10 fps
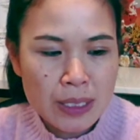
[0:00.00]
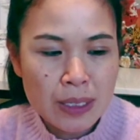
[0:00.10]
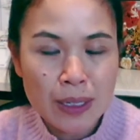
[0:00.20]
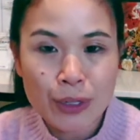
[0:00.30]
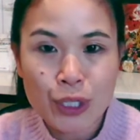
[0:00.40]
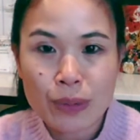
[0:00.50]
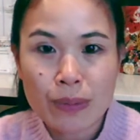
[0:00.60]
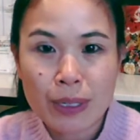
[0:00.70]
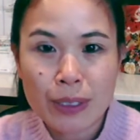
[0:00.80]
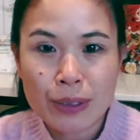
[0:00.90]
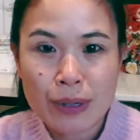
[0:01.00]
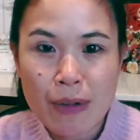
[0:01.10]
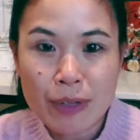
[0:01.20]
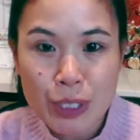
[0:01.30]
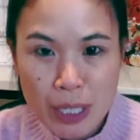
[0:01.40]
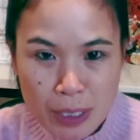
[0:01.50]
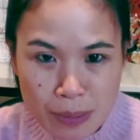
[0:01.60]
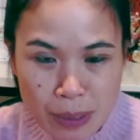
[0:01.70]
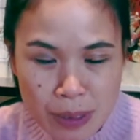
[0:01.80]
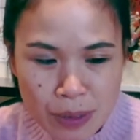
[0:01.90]
collection, but I do have a
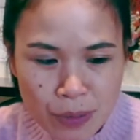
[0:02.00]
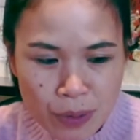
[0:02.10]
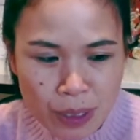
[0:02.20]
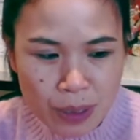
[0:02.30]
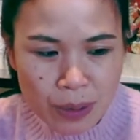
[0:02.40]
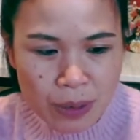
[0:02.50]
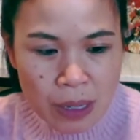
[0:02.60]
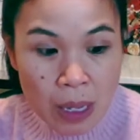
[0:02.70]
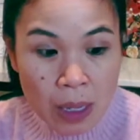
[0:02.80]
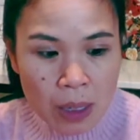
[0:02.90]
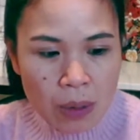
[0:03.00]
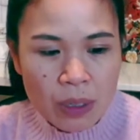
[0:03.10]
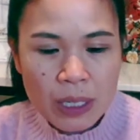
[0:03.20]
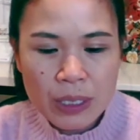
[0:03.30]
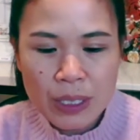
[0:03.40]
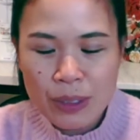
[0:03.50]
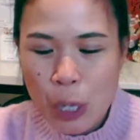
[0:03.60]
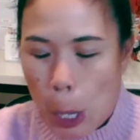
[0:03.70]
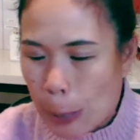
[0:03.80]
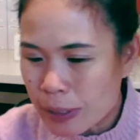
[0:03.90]
jasmine silver needle, which is
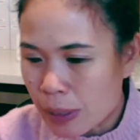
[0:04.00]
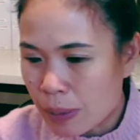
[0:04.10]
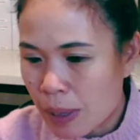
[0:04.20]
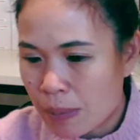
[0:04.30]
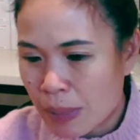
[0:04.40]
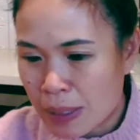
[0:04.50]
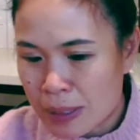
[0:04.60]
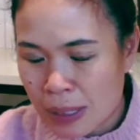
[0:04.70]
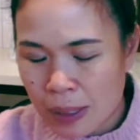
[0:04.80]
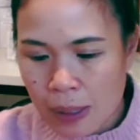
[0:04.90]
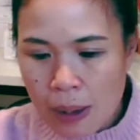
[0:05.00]
also amazing.